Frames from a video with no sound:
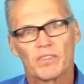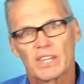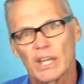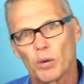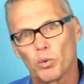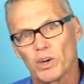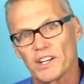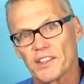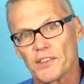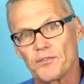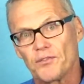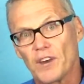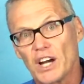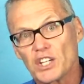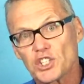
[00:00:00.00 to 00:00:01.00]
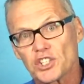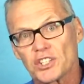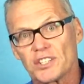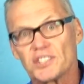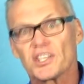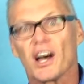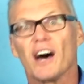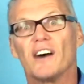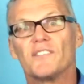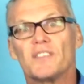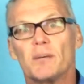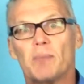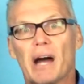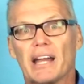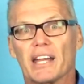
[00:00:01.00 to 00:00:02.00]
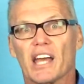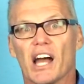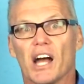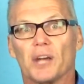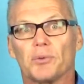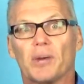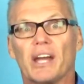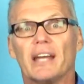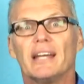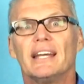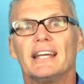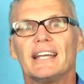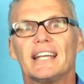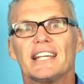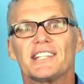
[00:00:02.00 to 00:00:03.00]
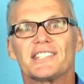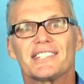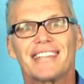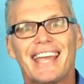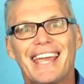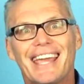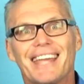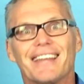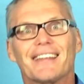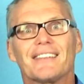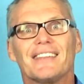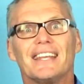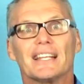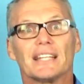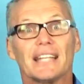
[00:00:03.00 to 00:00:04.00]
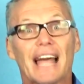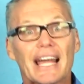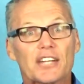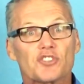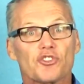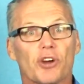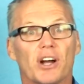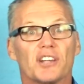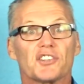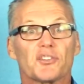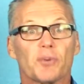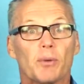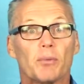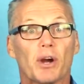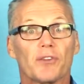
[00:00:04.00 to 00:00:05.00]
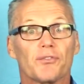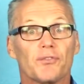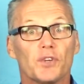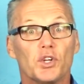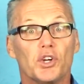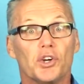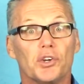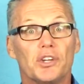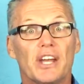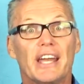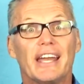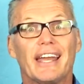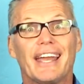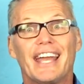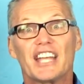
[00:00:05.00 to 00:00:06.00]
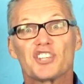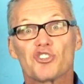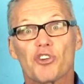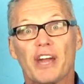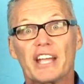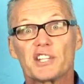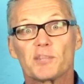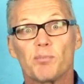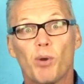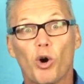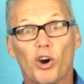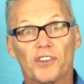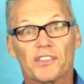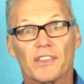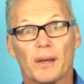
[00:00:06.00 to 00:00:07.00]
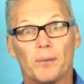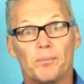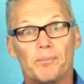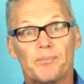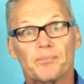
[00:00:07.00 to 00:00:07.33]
And one of the functions of the mitochondria is take the electrons from our food and transport them,